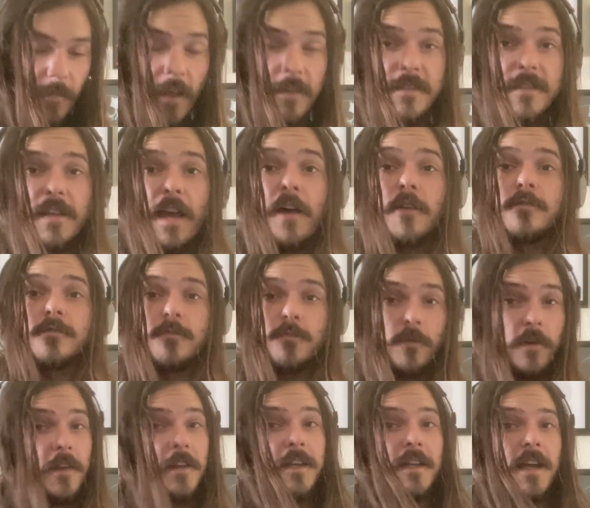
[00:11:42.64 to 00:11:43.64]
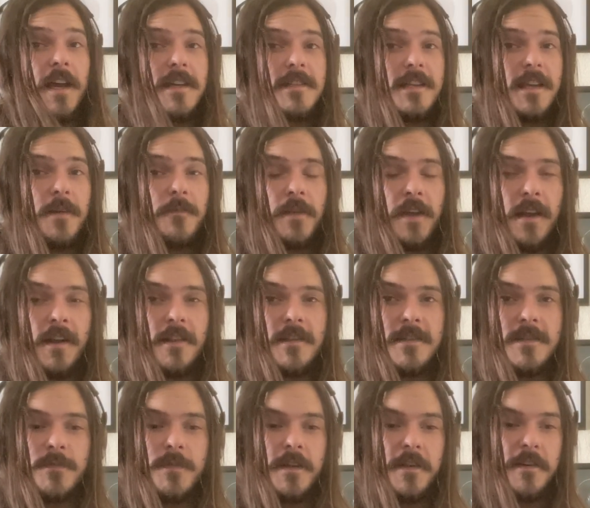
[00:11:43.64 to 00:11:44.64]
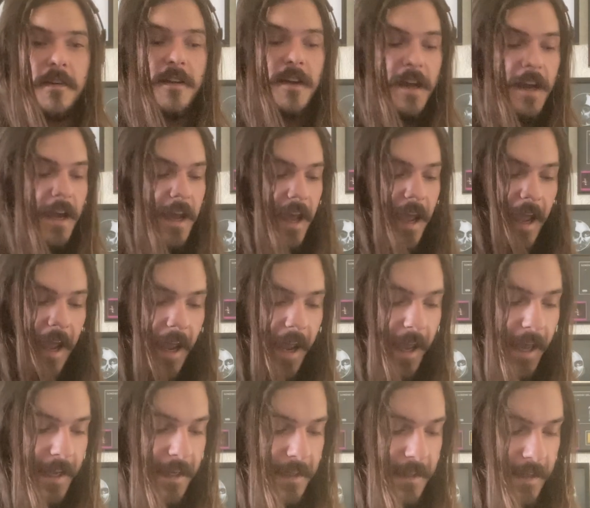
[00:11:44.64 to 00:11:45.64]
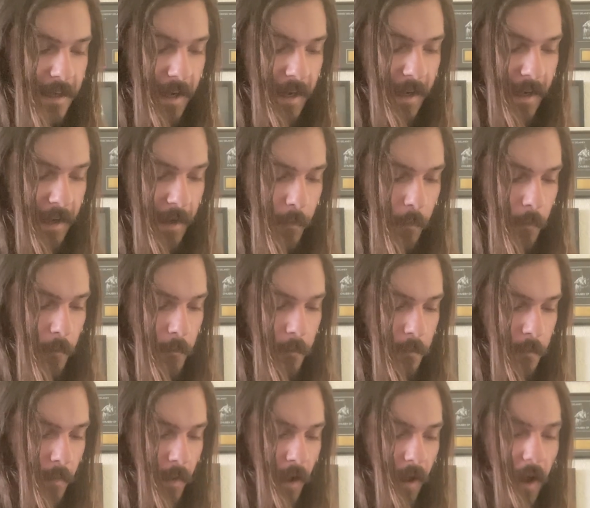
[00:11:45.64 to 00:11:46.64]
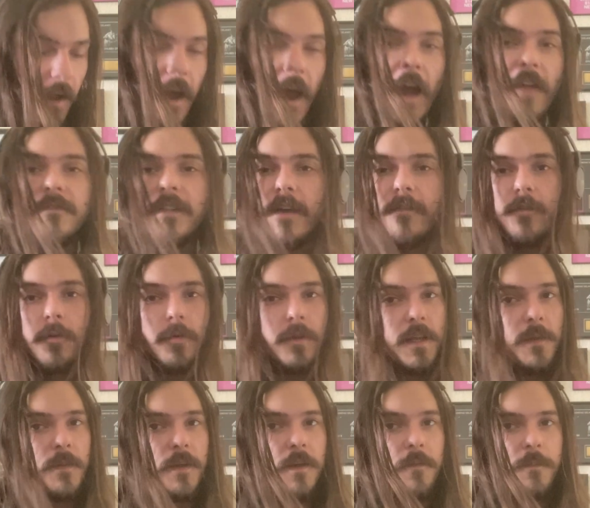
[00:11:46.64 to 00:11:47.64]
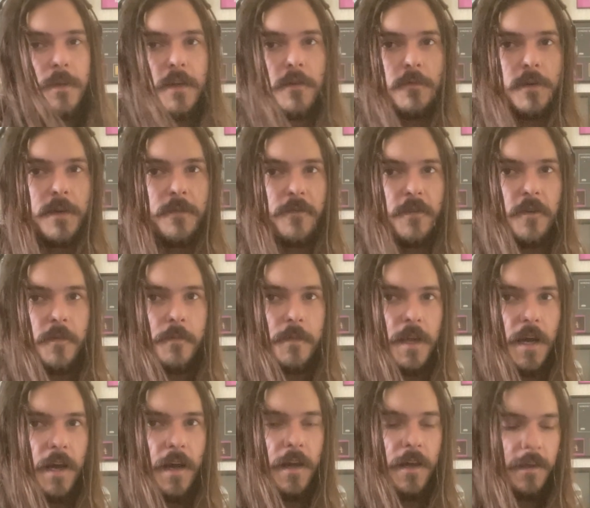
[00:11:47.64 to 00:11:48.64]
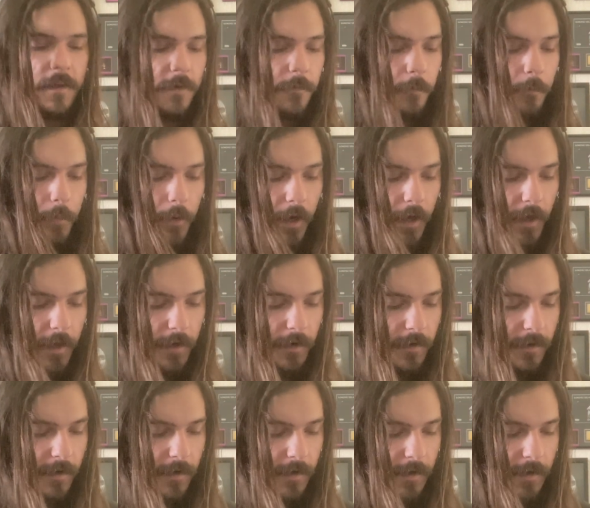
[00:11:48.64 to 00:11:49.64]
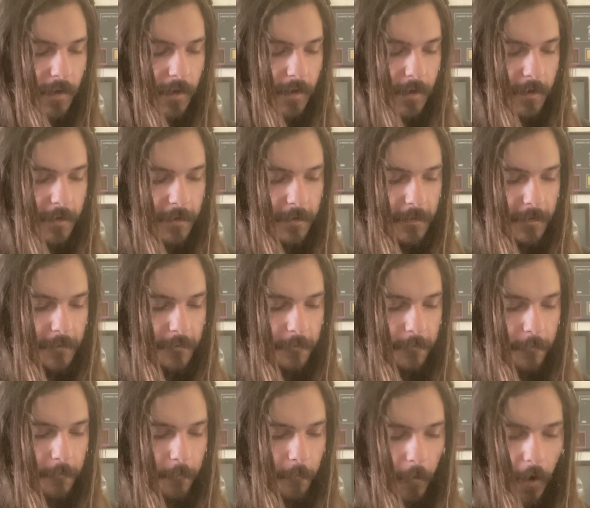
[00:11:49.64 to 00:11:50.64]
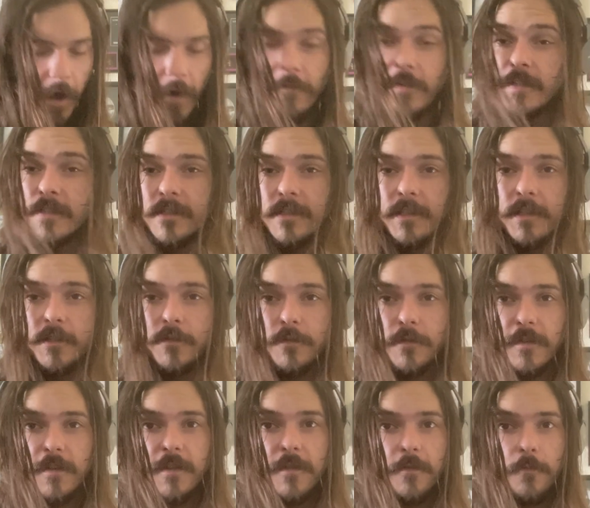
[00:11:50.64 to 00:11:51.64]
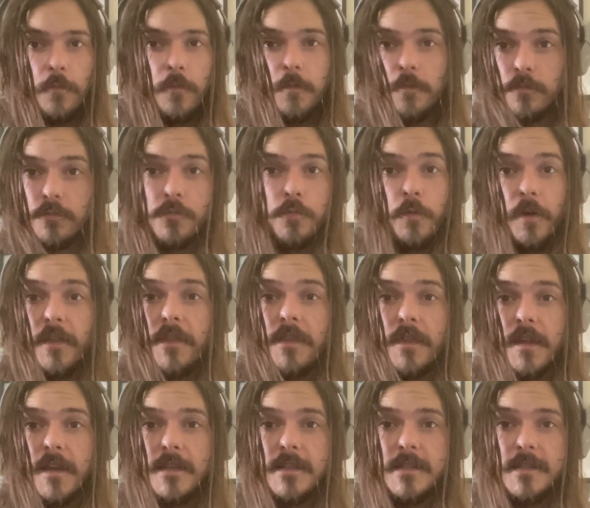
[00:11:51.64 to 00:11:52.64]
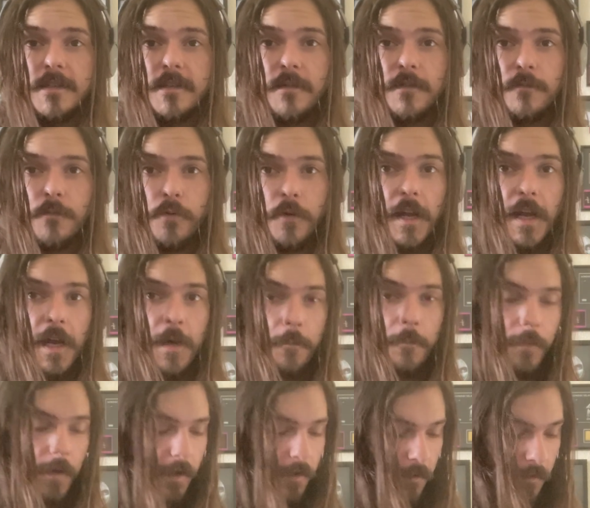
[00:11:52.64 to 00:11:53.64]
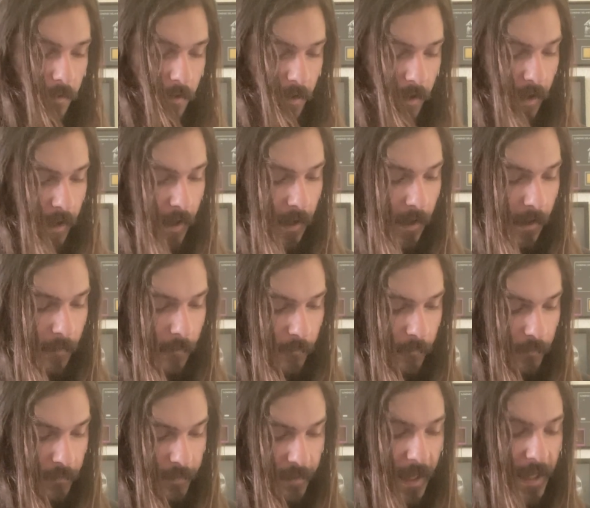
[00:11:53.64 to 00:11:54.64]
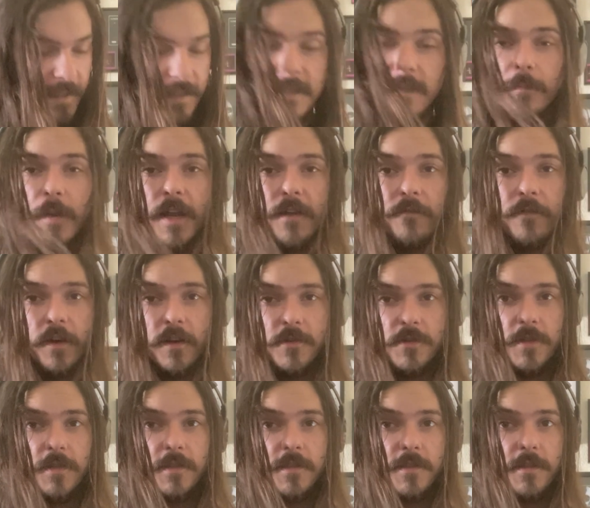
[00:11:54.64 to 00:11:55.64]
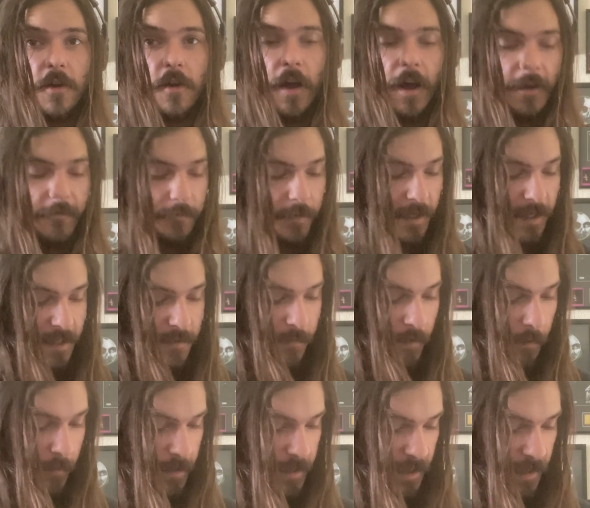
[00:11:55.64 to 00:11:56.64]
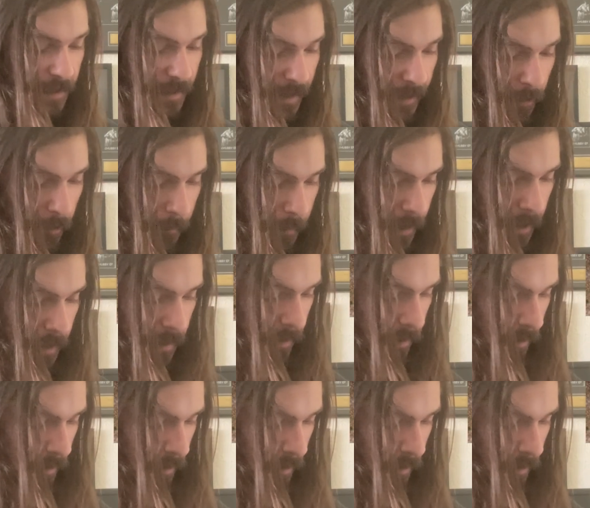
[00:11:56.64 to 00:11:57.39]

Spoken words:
Sounds really nice coming out of the speaker, and I've never really been a big reverb guy, but obviously with this preamp pedal, that's the main function. So I've been experimenting a little bit.